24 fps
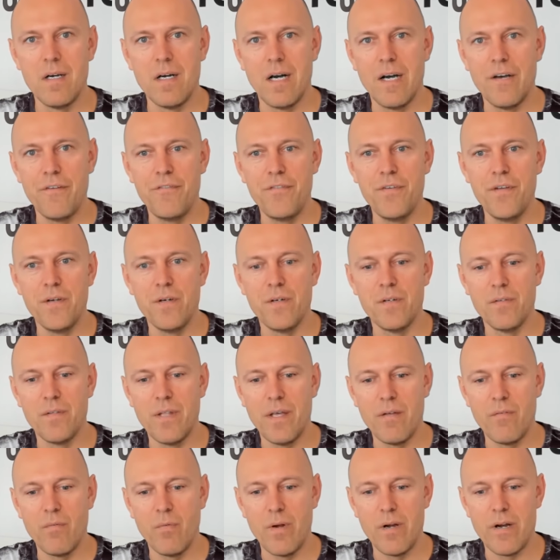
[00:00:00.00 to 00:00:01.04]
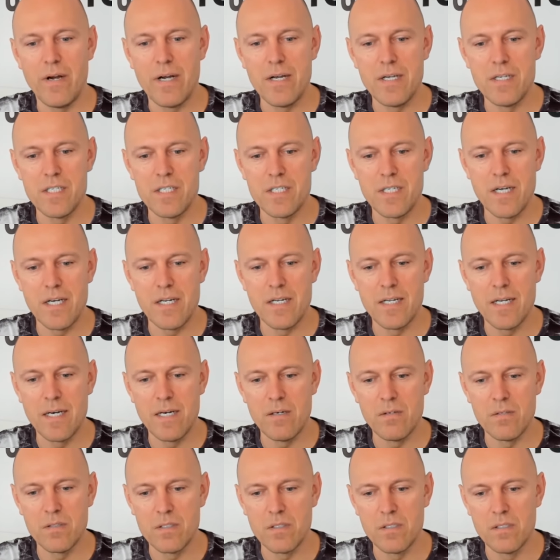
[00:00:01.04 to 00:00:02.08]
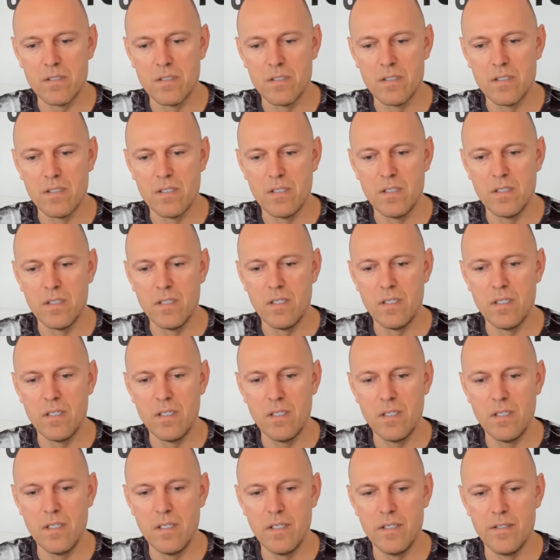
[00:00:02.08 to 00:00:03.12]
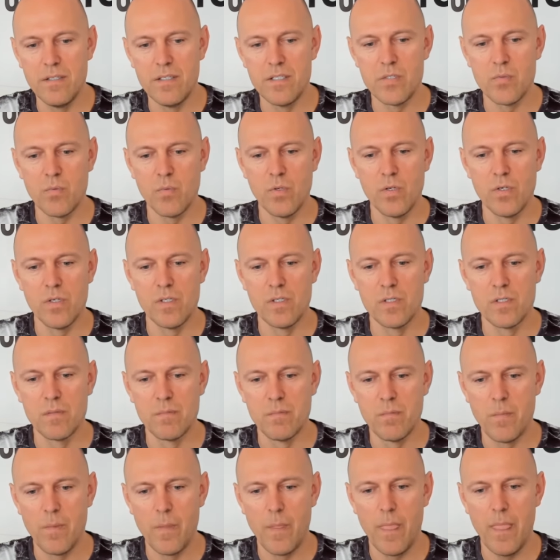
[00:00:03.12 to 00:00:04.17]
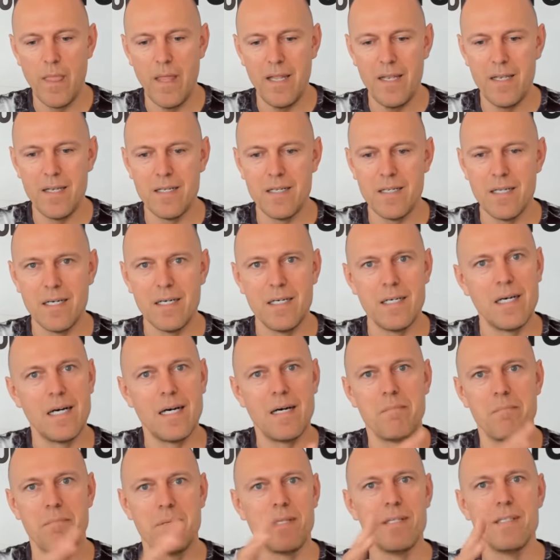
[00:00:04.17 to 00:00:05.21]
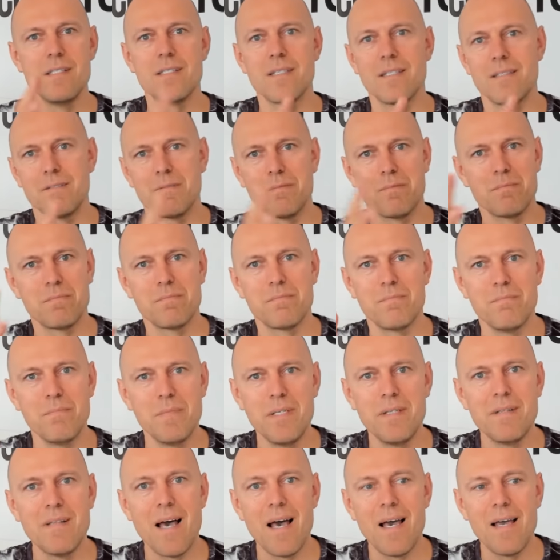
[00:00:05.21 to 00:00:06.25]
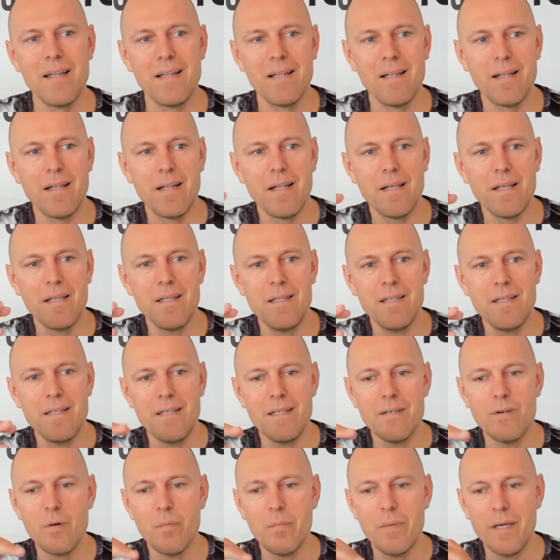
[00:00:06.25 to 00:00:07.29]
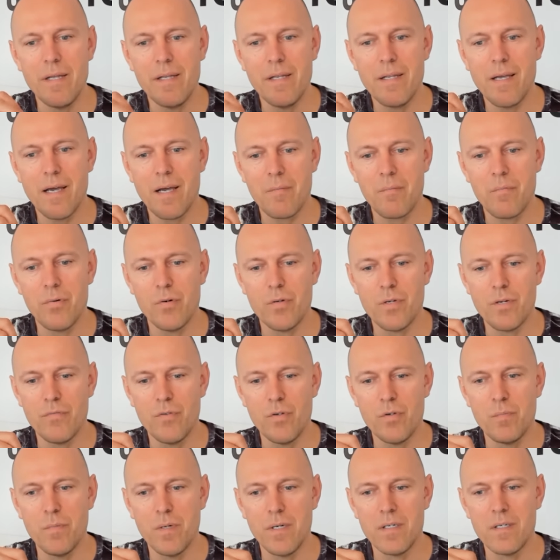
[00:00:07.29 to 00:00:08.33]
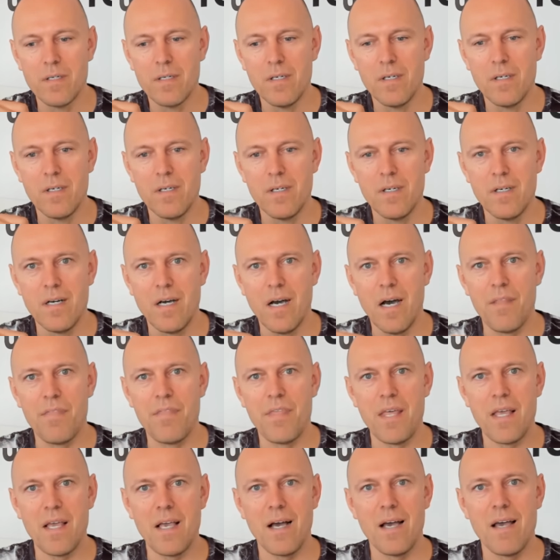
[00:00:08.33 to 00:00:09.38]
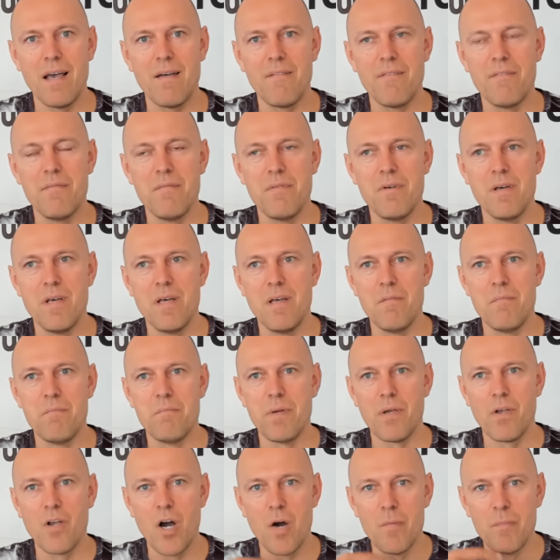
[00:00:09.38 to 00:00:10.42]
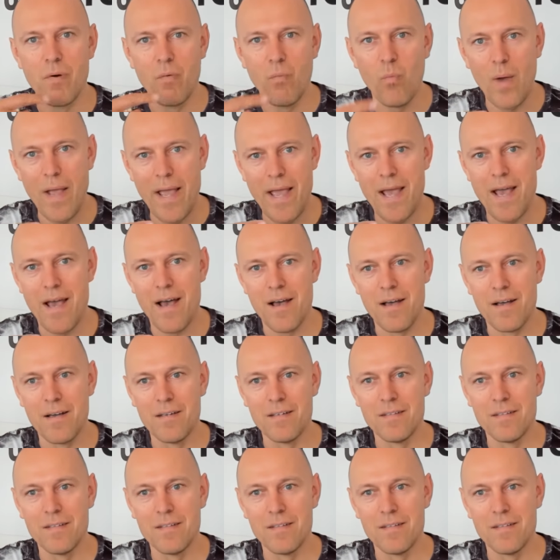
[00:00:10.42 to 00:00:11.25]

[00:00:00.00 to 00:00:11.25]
I feel that where I stand out in this world, and please, I don't mean that in an egomaniac point of view, but I think I have become aware,